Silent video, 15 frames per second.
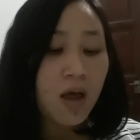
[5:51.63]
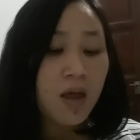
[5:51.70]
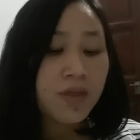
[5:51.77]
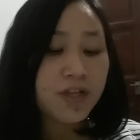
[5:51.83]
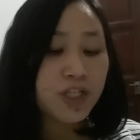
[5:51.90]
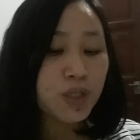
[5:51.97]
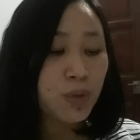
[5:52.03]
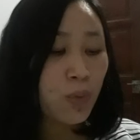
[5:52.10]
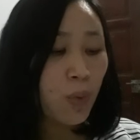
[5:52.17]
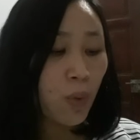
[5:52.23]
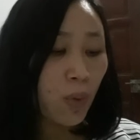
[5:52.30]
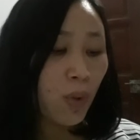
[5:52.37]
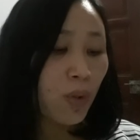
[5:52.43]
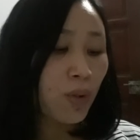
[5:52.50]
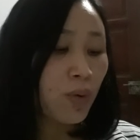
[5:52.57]
the
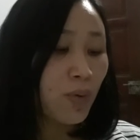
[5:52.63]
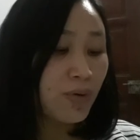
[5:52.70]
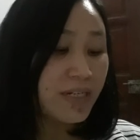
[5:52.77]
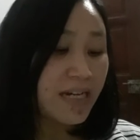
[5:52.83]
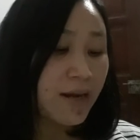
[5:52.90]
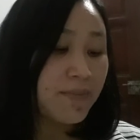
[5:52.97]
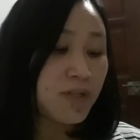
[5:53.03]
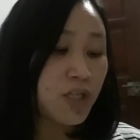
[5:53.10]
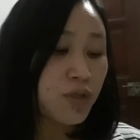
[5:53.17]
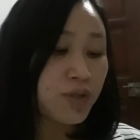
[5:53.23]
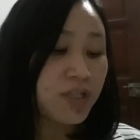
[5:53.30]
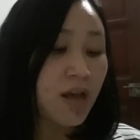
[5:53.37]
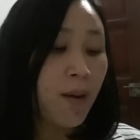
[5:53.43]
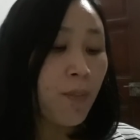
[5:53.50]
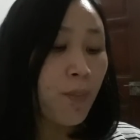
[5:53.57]
school would give you
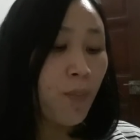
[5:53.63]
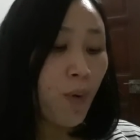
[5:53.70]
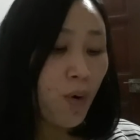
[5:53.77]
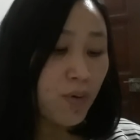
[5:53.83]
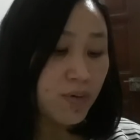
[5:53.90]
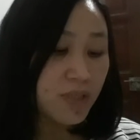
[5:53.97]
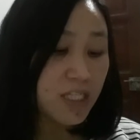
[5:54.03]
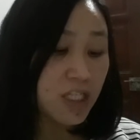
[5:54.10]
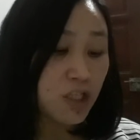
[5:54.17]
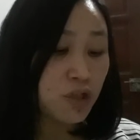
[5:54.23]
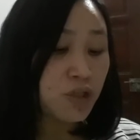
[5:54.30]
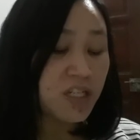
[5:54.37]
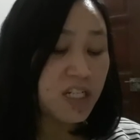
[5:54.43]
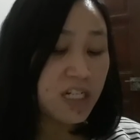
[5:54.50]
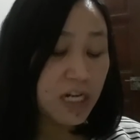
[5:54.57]
some books
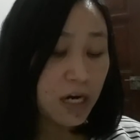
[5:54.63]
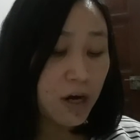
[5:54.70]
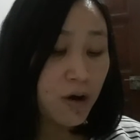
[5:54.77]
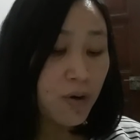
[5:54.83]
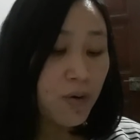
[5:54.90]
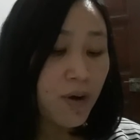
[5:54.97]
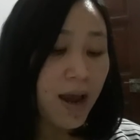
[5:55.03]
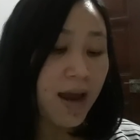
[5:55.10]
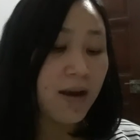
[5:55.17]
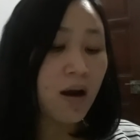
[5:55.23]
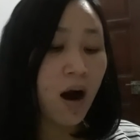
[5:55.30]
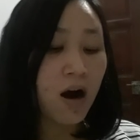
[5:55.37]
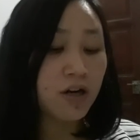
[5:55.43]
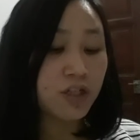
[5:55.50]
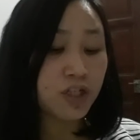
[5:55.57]
to do,
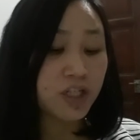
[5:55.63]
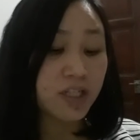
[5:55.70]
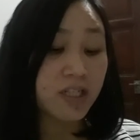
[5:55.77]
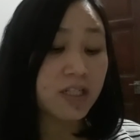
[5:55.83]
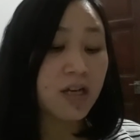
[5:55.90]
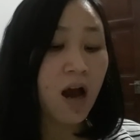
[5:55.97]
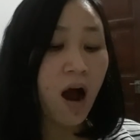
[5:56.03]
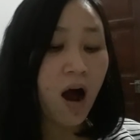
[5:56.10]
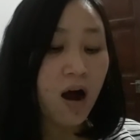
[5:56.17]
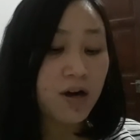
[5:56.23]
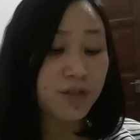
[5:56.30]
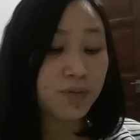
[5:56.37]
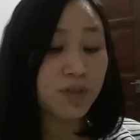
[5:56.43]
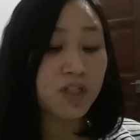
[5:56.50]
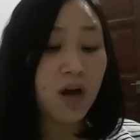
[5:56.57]
and I just
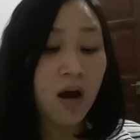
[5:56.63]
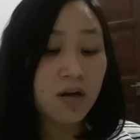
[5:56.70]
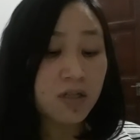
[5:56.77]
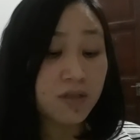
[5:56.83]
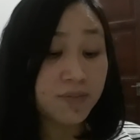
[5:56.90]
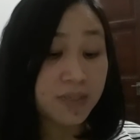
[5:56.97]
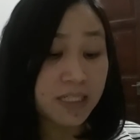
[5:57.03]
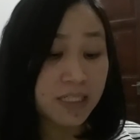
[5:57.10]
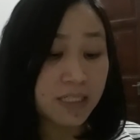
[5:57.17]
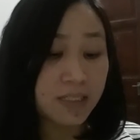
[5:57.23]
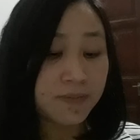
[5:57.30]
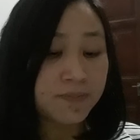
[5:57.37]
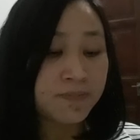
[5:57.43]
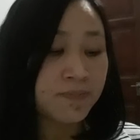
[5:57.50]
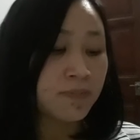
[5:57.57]
kind of randomly
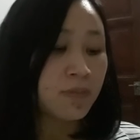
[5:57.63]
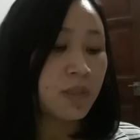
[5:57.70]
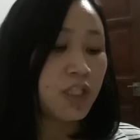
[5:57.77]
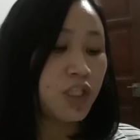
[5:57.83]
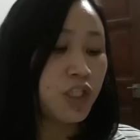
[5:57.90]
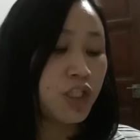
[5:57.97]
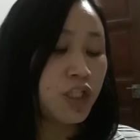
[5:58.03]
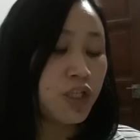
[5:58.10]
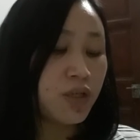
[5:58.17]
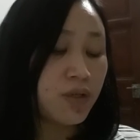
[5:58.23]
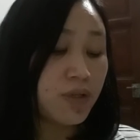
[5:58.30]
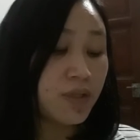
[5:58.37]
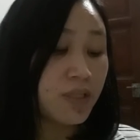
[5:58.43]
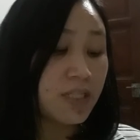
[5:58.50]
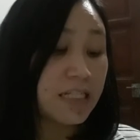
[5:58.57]

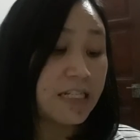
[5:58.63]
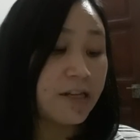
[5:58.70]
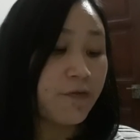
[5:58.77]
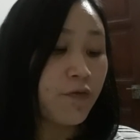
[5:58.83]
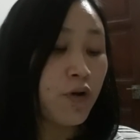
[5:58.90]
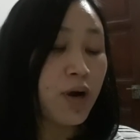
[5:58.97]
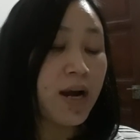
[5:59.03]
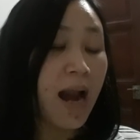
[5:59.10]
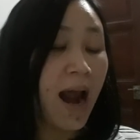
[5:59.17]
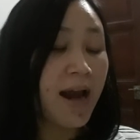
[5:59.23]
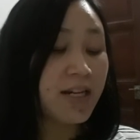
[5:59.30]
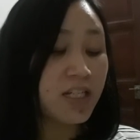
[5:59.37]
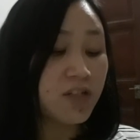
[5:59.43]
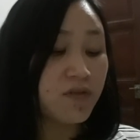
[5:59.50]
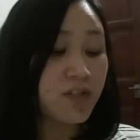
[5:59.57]
use different
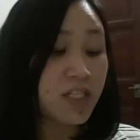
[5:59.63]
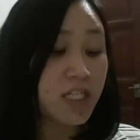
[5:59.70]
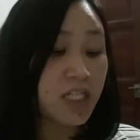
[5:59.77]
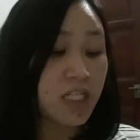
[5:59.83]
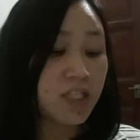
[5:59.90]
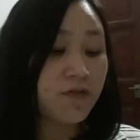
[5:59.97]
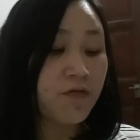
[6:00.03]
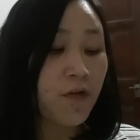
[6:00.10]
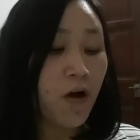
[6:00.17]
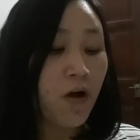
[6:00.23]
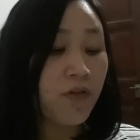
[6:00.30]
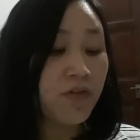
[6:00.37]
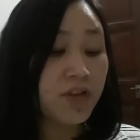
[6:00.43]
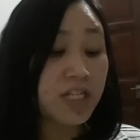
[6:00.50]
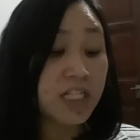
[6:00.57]
activities
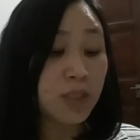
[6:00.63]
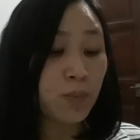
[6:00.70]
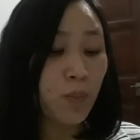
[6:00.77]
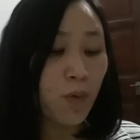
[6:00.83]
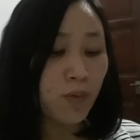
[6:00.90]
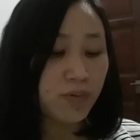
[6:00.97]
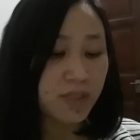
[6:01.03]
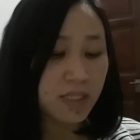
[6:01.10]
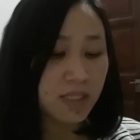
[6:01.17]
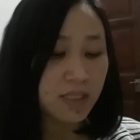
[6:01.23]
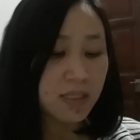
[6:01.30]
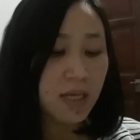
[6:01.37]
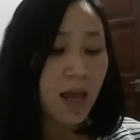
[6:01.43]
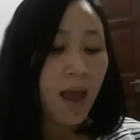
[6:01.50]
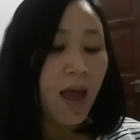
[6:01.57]
from these books,
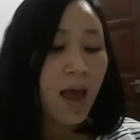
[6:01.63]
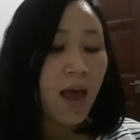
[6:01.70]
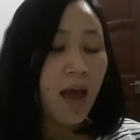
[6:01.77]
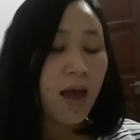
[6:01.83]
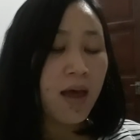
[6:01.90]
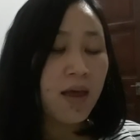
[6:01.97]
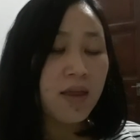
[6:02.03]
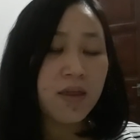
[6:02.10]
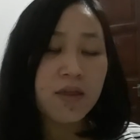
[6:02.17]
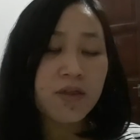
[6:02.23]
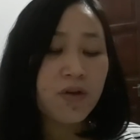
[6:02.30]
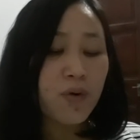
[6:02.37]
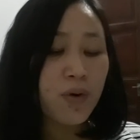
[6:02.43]
and the